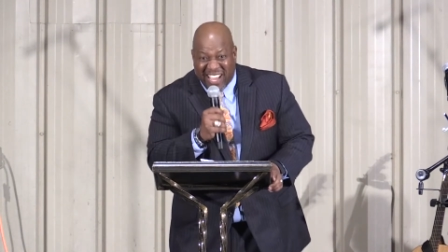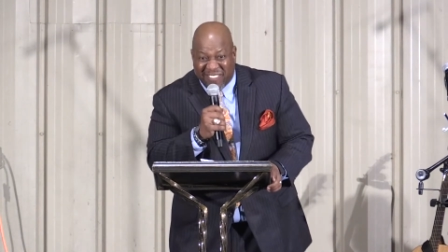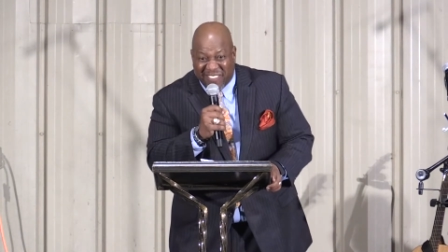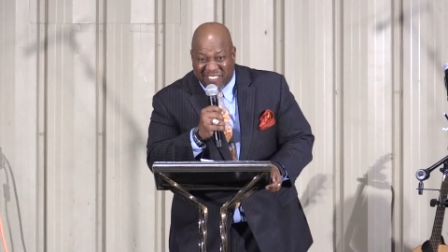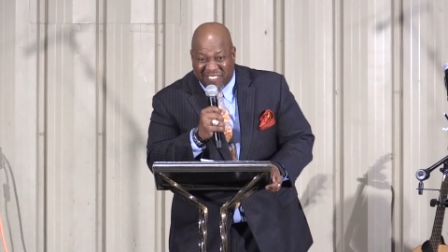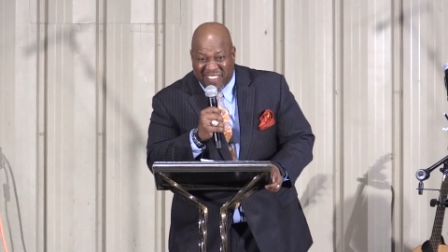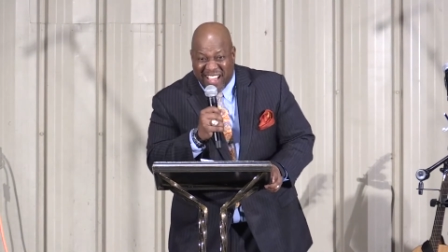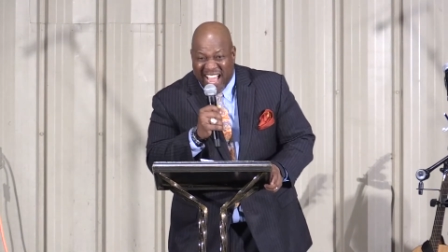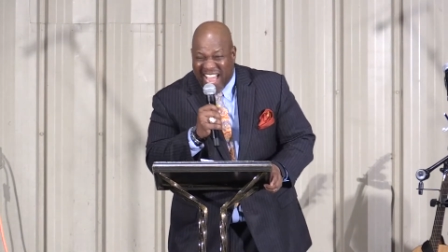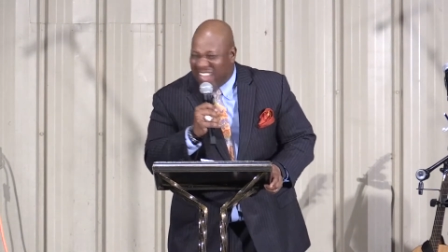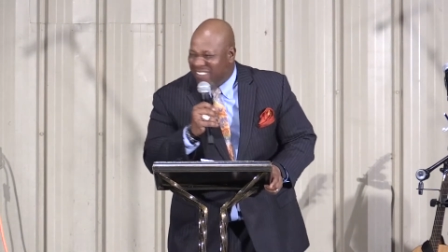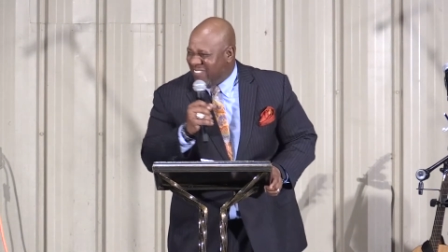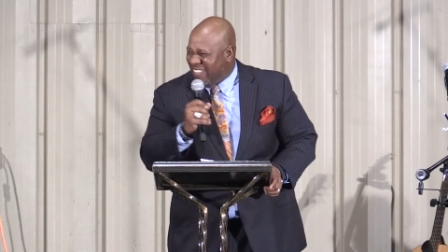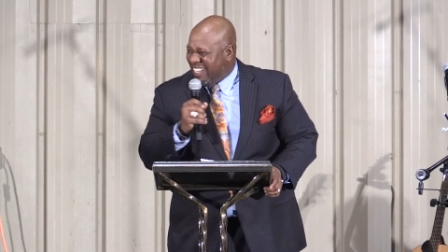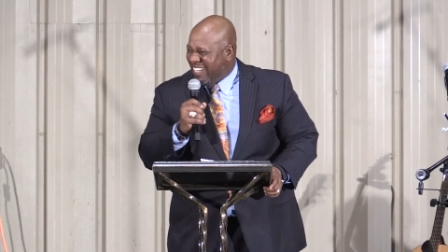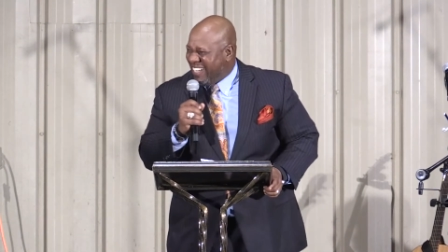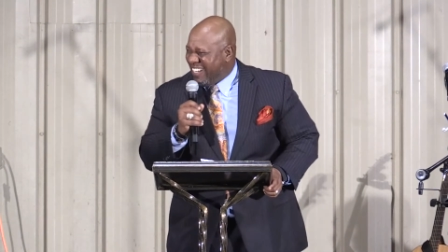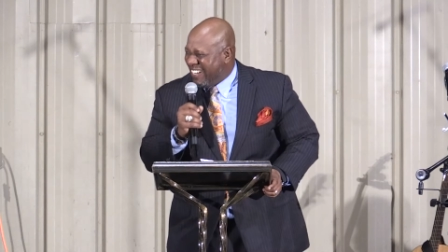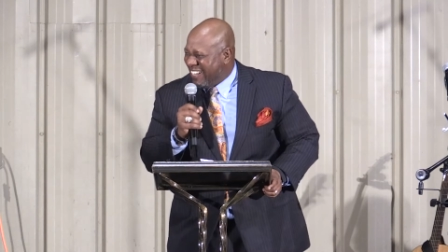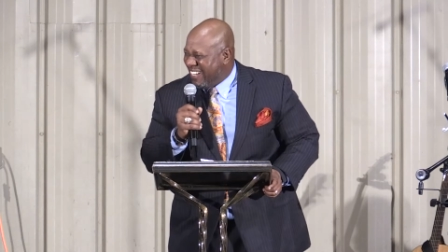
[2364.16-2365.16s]
never
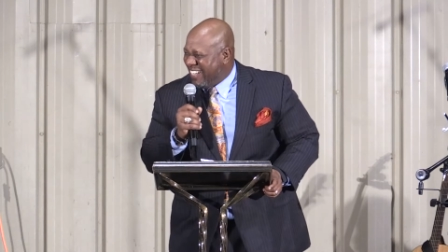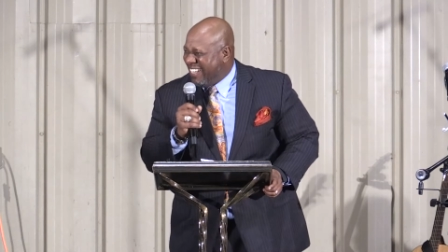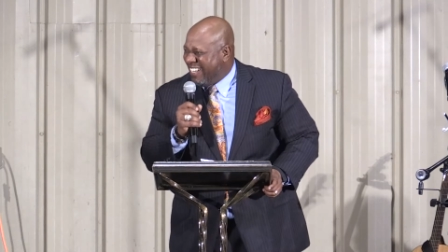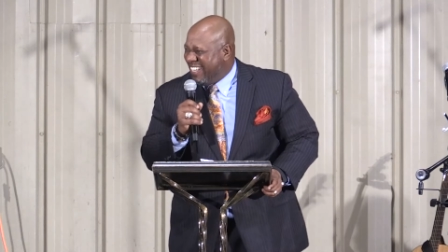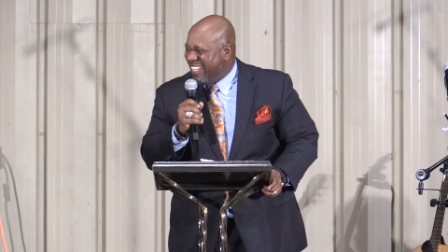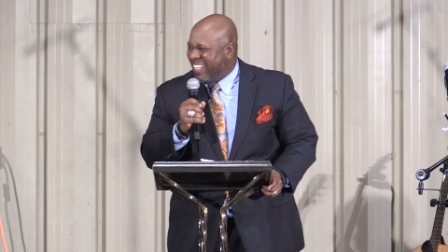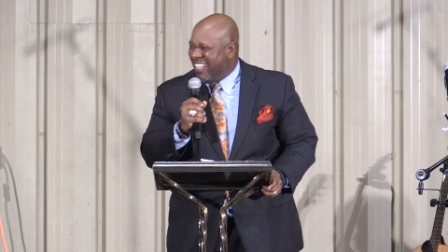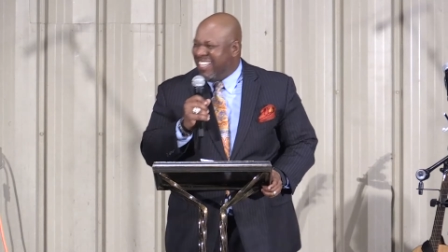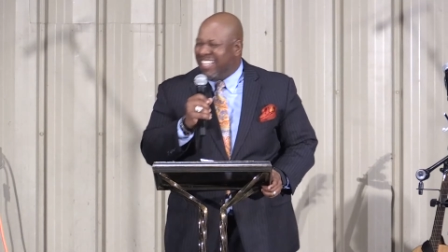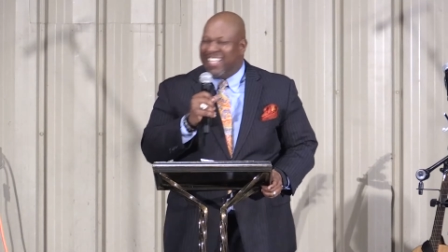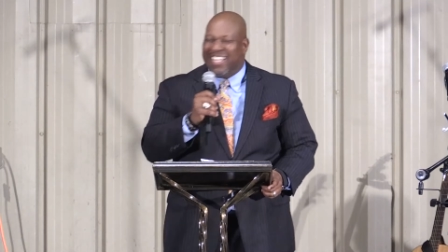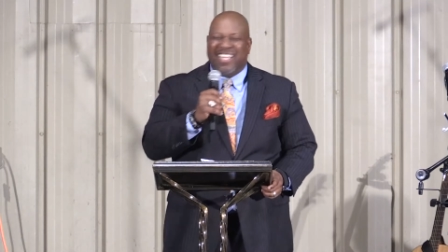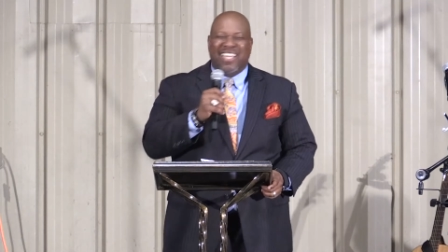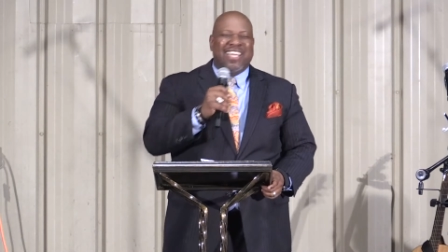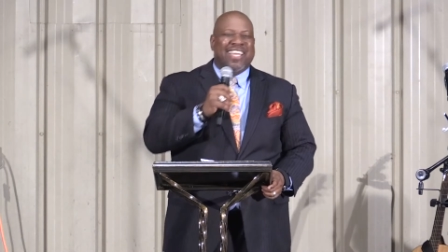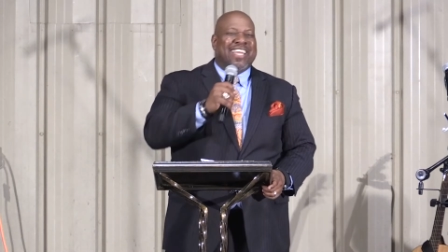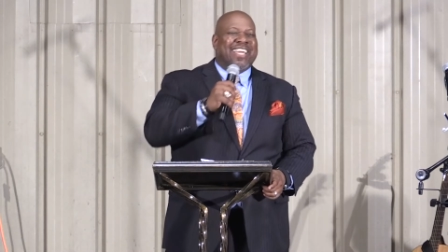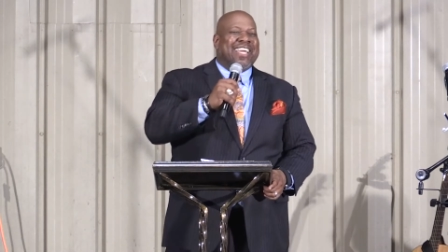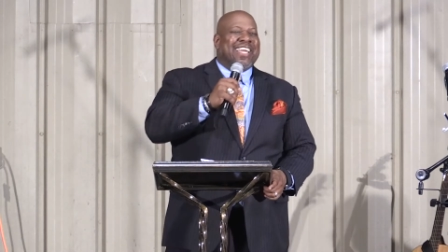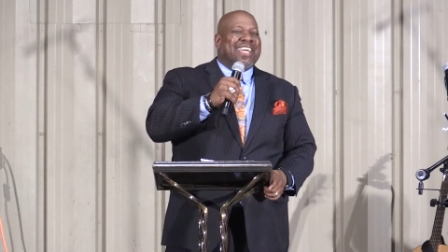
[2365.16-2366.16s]
find me here.
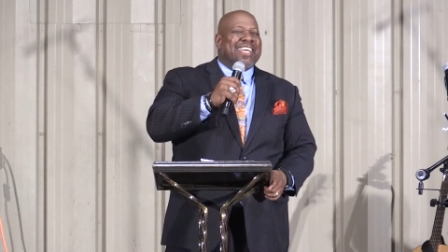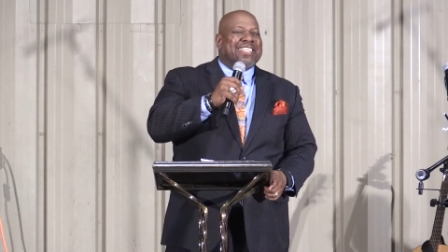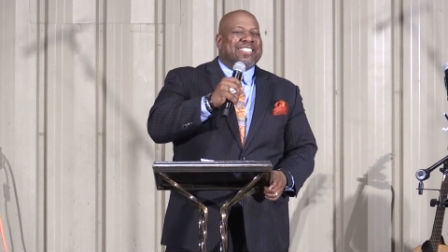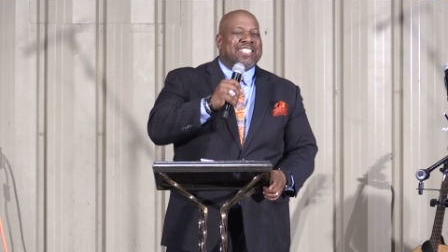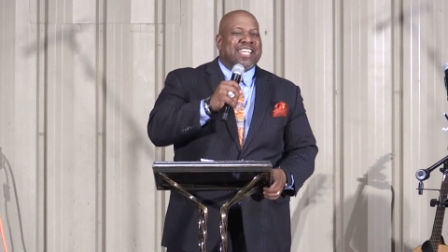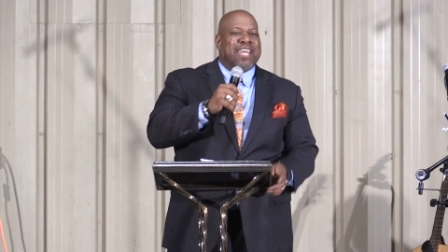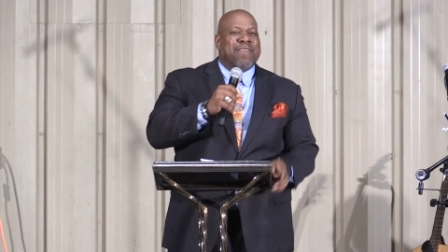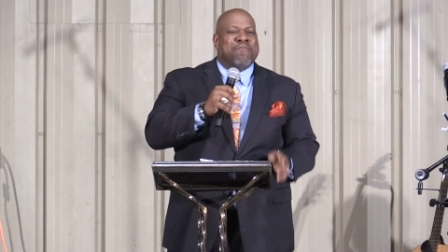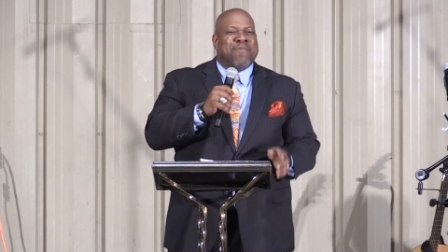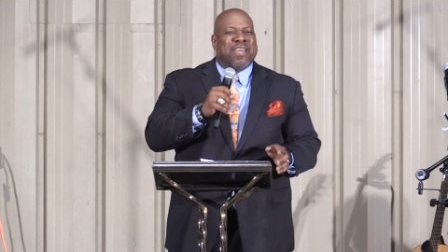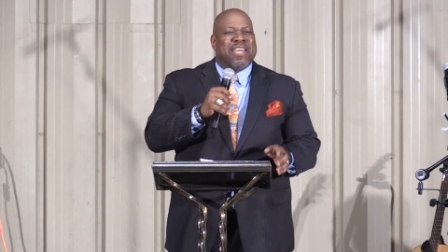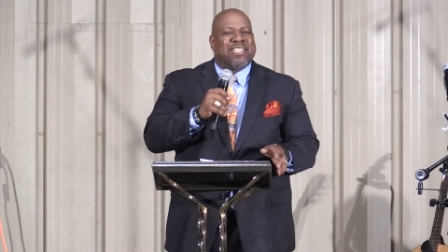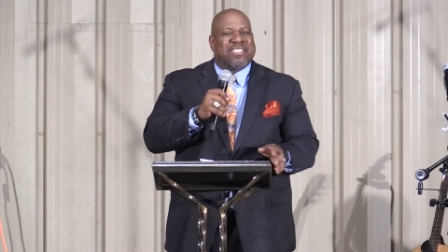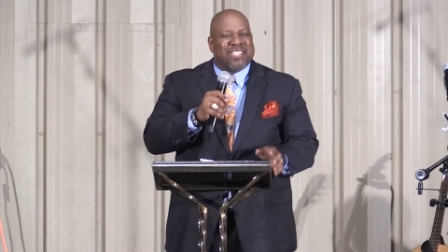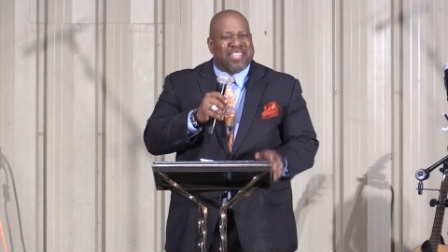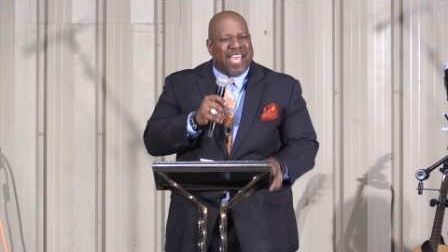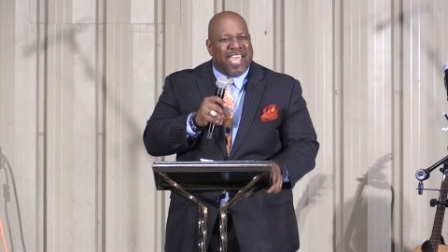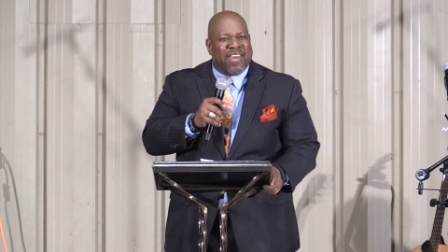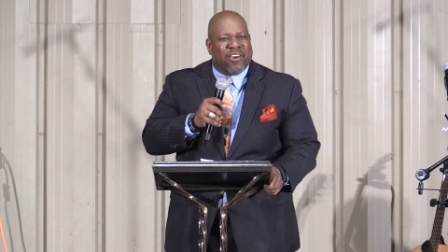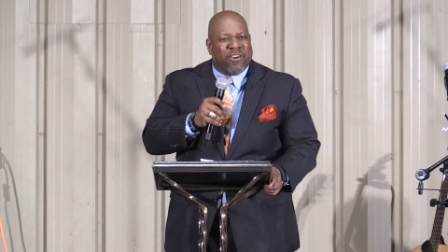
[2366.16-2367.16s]
Ten
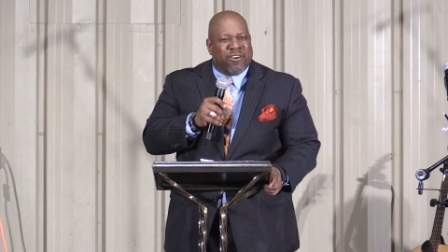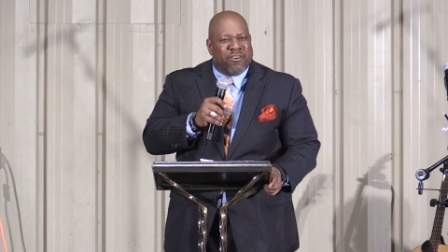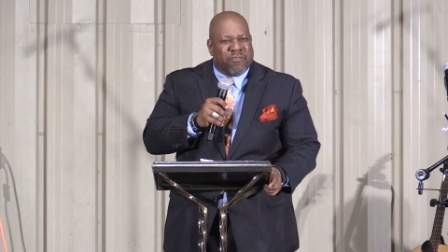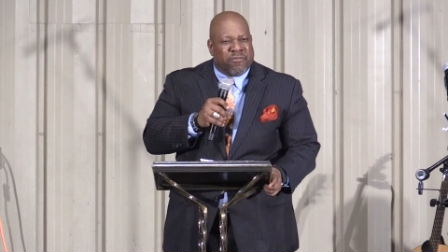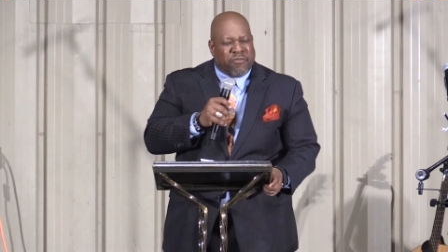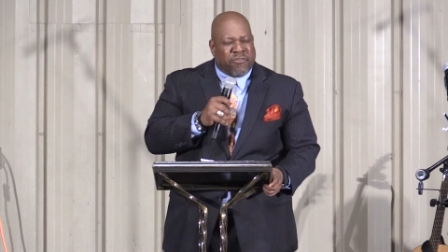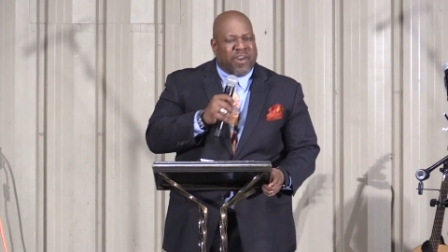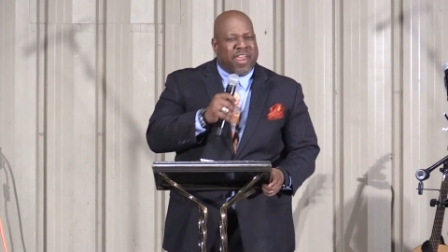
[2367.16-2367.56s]
minutes later,